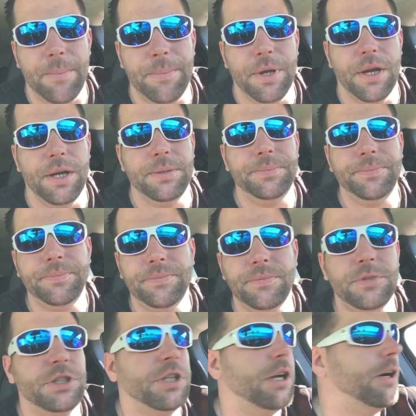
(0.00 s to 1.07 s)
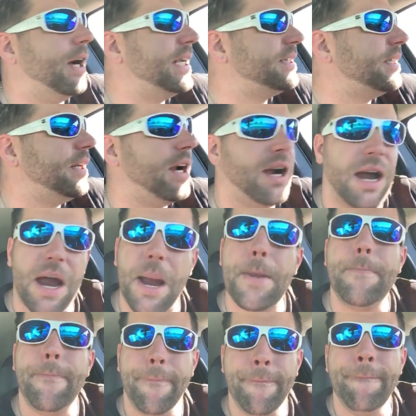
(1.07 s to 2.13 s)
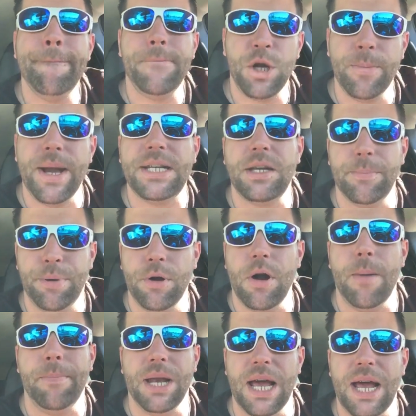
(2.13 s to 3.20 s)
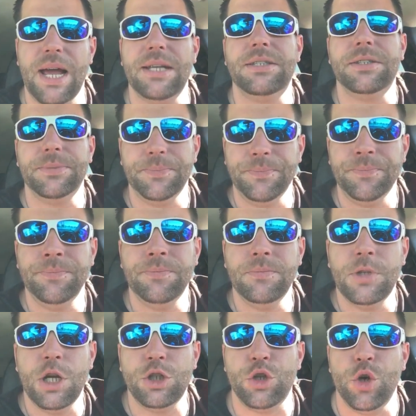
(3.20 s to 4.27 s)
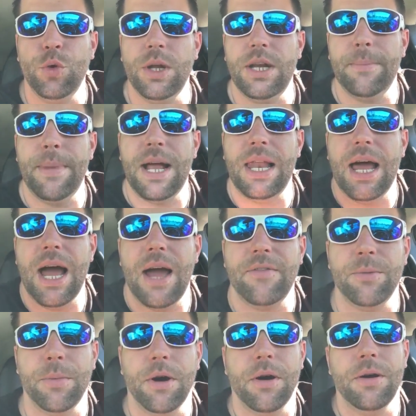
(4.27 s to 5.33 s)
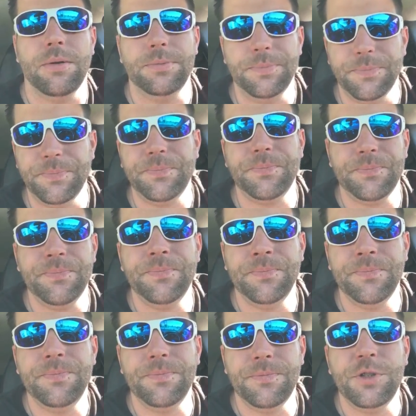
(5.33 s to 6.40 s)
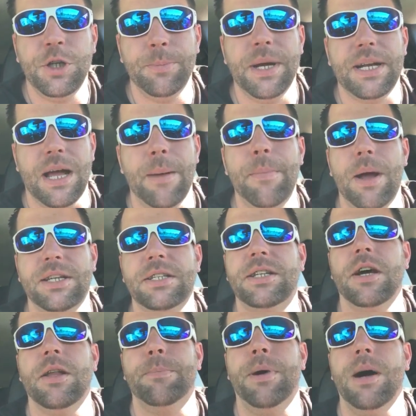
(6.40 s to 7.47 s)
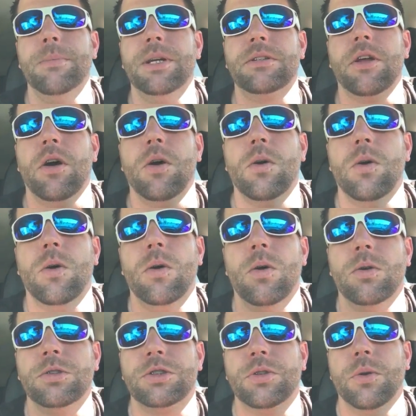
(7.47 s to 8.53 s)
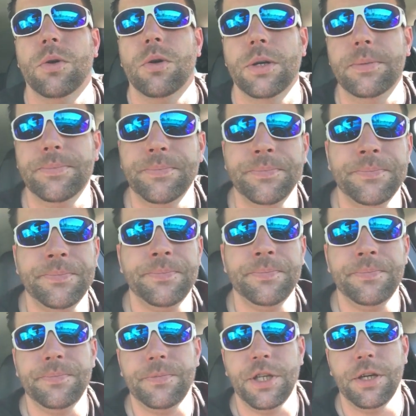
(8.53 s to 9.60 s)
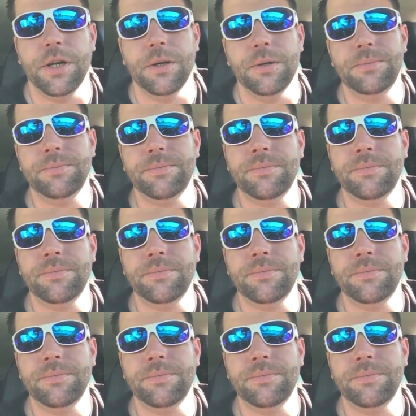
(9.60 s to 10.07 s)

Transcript: done. So I said, all right, you about to get put on blast. Tune into my live tomorrow. I'm about to tell the public the whole story, you know.